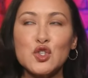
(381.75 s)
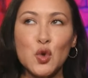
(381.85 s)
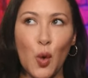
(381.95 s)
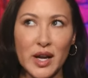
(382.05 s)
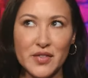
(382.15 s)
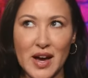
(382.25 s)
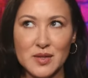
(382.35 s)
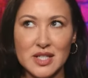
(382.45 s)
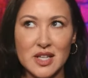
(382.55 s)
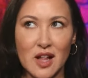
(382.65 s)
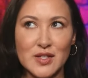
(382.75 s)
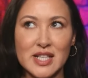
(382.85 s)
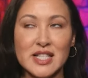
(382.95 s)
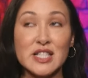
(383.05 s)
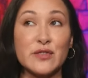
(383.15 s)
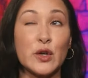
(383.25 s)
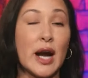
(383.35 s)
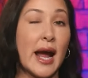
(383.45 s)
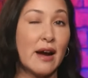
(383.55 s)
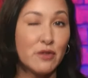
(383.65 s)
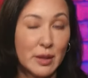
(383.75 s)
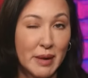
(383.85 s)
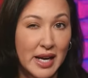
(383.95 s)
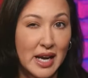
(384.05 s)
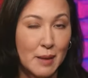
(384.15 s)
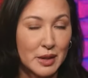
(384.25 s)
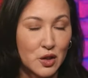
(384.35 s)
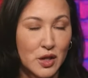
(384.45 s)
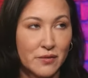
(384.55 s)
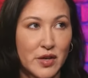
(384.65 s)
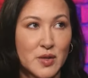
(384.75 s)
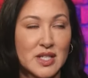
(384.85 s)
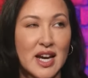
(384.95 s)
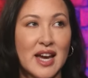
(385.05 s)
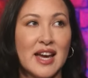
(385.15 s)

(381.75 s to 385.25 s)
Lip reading: $20,000? Is this for everybody? I'm a little confused.